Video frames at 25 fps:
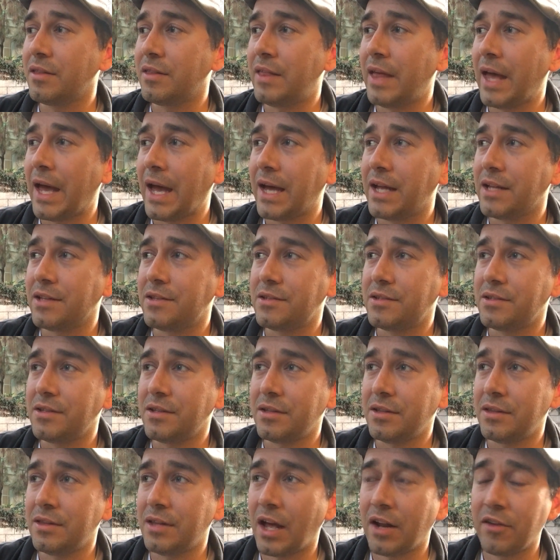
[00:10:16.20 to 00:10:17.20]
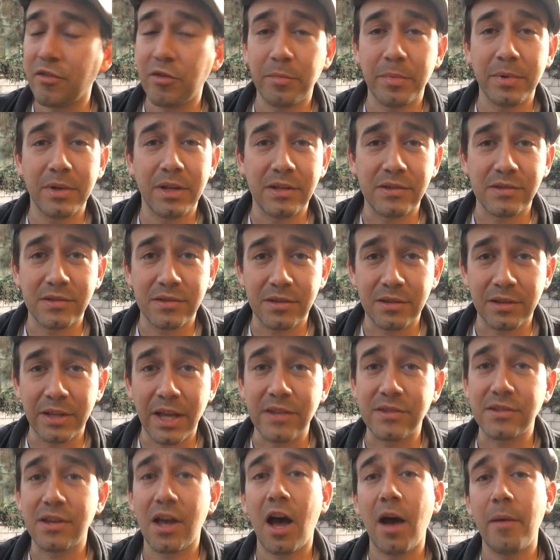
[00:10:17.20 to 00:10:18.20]
that not everybody, it's
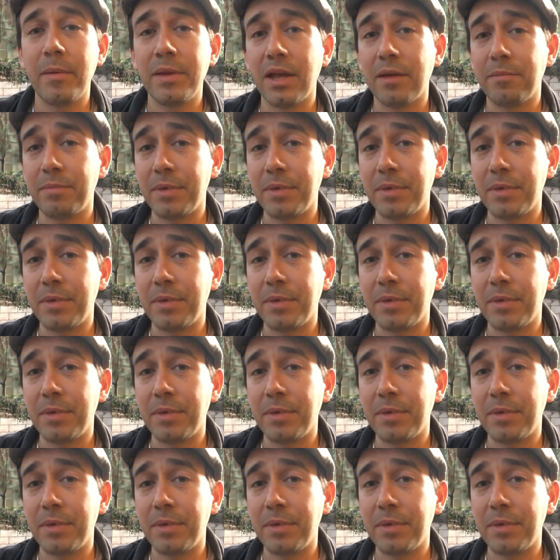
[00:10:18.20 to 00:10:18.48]
less common